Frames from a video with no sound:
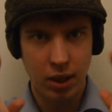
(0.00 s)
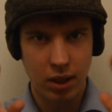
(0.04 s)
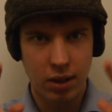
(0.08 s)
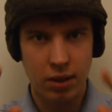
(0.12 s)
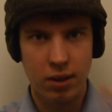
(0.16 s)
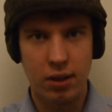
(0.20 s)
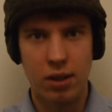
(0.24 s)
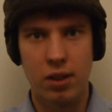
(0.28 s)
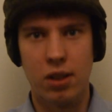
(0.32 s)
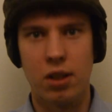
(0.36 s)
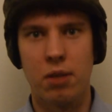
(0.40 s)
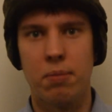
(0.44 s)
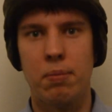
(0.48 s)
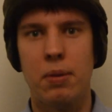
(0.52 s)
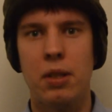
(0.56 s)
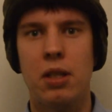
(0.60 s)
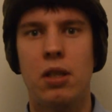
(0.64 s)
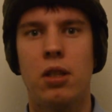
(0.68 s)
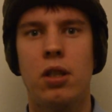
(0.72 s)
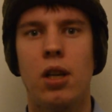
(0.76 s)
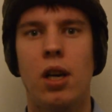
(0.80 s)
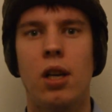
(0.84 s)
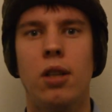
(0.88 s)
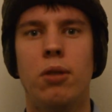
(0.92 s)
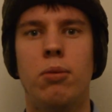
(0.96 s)
This has been
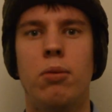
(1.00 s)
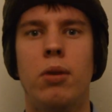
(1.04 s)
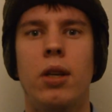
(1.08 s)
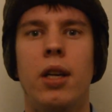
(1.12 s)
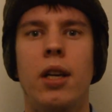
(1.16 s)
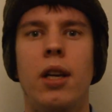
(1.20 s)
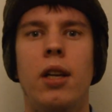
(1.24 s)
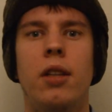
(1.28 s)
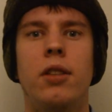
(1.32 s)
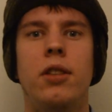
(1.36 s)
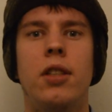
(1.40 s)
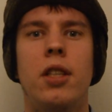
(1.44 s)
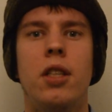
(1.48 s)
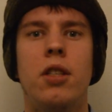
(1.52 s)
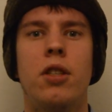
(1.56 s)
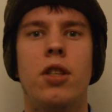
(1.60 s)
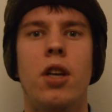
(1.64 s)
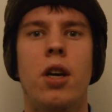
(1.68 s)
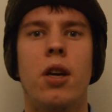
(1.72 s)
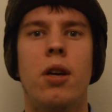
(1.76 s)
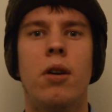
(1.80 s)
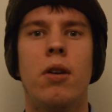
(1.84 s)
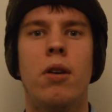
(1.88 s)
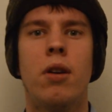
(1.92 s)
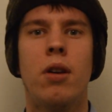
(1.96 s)
Charles Wood, English
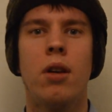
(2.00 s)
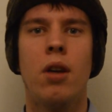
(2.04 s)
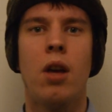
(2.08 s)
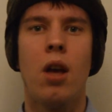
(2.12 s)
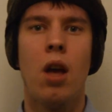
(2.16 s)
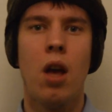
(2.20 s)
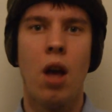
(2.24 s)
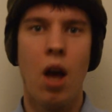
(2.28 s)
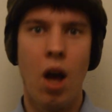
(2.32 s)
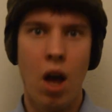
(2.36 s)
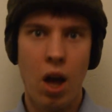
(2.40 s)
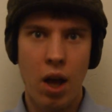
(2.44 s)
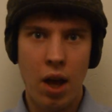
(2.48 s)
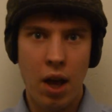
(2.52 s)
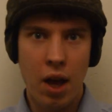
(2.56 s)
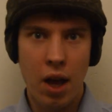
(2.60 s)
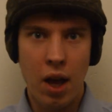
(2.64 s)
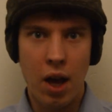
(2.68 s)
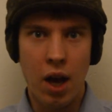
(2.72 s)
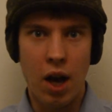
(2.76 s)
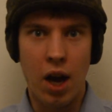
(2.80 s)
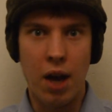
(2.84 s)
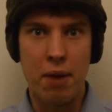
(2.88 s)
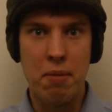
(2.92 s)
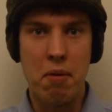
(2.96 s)
teacher.
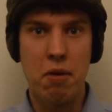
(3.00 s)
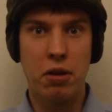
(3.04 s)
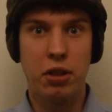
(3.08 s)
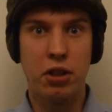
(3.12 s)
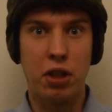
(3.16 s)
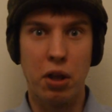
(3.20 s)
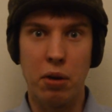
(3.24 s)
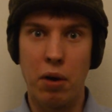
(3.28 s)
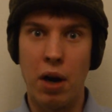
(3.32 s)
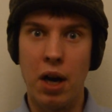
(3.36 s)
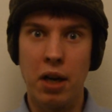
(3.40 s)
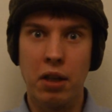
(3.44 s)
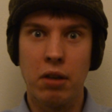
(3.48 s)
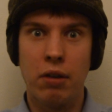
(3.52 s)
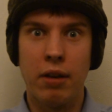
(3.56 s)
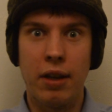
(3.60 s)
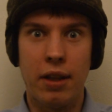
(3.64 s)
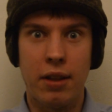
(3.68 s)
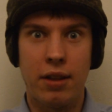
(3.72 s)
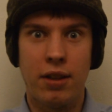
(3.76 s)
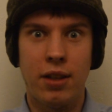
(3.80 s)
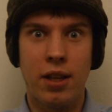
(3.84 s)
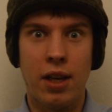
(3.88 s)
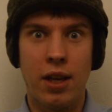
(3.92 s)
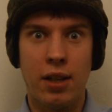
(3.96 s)
I'm so hungry
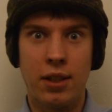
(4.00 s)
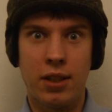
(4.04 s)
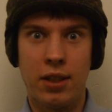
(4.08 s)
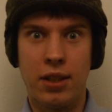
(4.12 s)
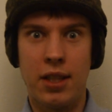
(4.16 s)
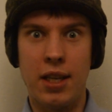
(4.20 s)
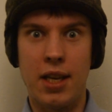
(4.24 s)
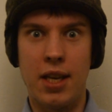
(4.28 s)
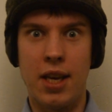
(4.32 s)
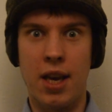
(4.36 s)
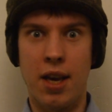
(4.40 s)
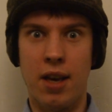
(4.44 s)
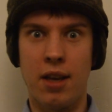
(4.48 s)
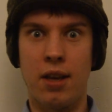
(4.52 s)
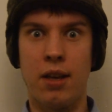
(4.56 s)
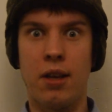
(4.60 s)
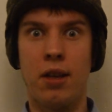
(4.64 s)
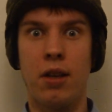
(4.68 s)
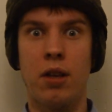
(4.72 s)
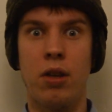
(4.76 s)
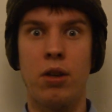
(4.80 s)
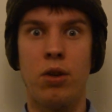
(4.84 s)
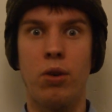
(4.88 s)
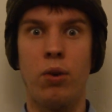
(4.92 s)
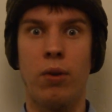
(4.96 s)
and thirsty.
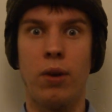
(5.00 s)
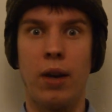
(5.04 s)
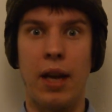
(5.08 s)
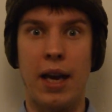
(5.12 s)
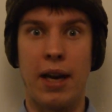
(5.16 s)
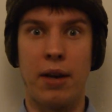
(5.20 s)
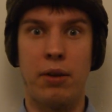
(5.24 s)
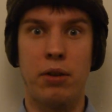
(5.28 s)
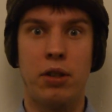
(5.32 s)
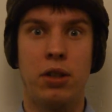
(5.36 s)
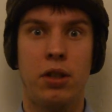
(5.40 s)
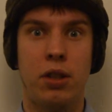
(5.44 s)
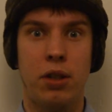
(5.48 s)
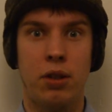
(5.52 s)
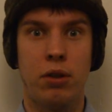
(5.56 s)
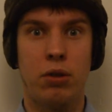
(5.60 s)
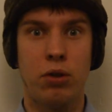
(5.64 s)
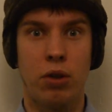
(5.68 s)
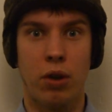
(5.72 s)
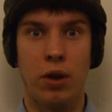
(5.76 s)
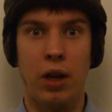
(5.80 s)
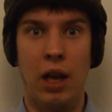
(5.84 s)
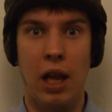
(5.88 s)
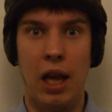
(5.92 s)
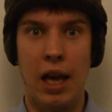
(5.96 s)
Your Language
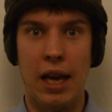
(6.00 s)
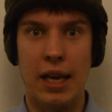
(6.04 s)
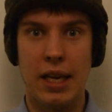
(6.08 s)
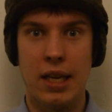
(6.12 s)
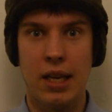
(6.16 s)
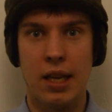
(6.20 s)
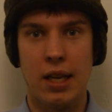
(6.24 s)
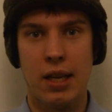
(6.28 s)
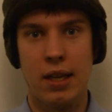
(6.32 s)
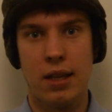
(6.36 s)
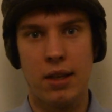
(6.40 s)
Tutor Online.